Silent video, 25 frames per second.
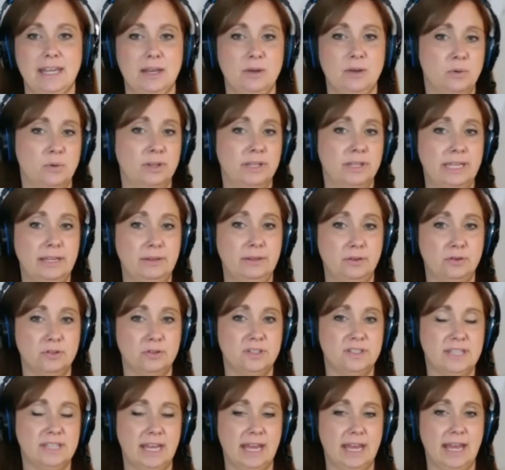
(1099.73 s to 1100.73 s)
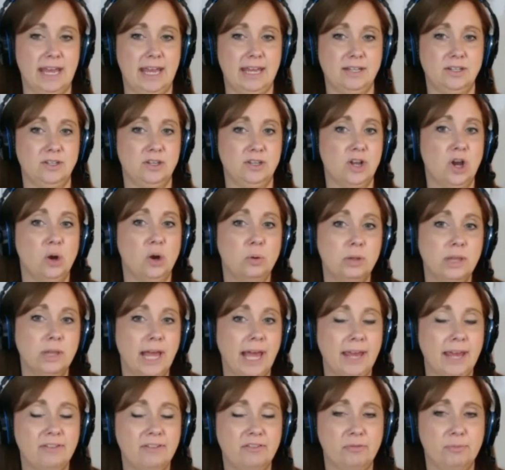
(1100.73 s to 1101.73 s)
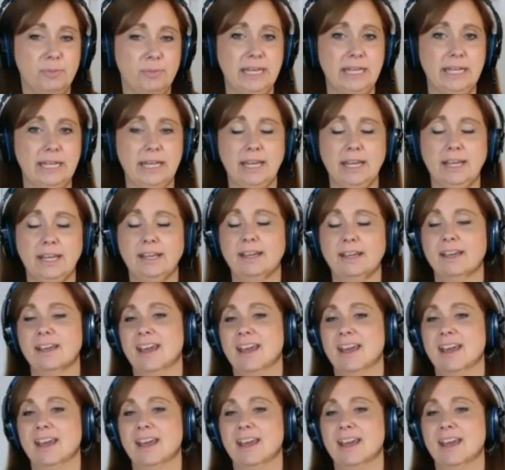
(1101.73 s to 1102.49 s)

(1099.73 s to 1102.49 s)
it will either say no live meeting,